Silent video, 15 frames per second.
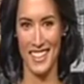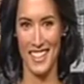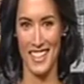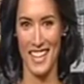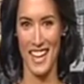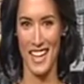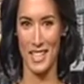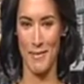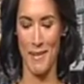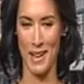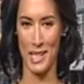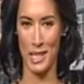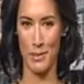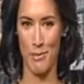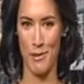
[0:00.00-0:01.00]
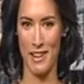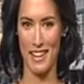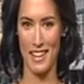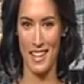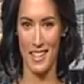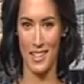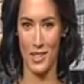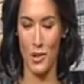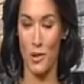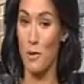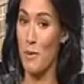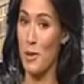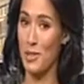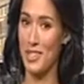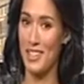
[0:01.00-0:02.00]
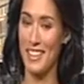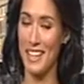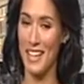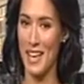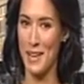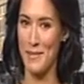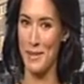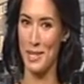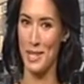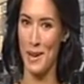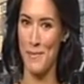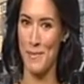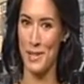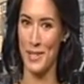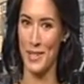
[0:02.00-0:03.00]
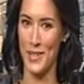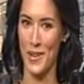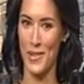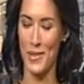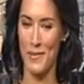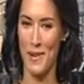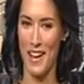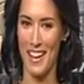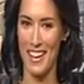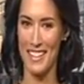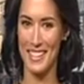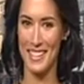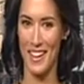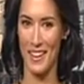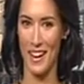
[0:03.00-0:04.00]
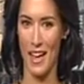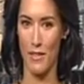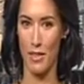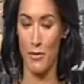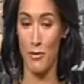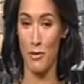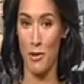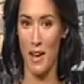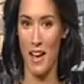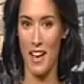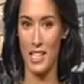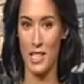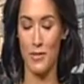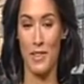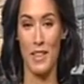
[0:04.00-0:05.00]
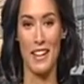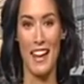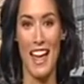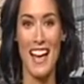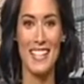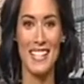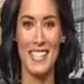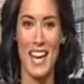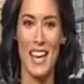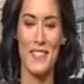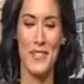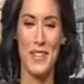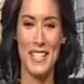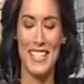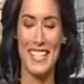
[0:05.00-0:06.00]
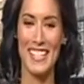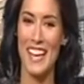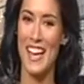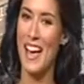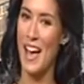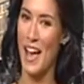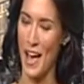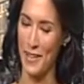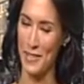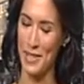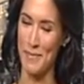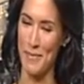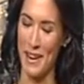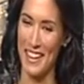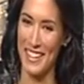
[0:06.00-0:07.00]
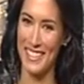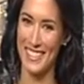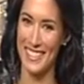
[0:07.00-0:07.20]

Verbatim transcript: Yes, Mark, spring is almost in the air with temperatures on the rise. I'll have the forecast for the last day of winter after the break.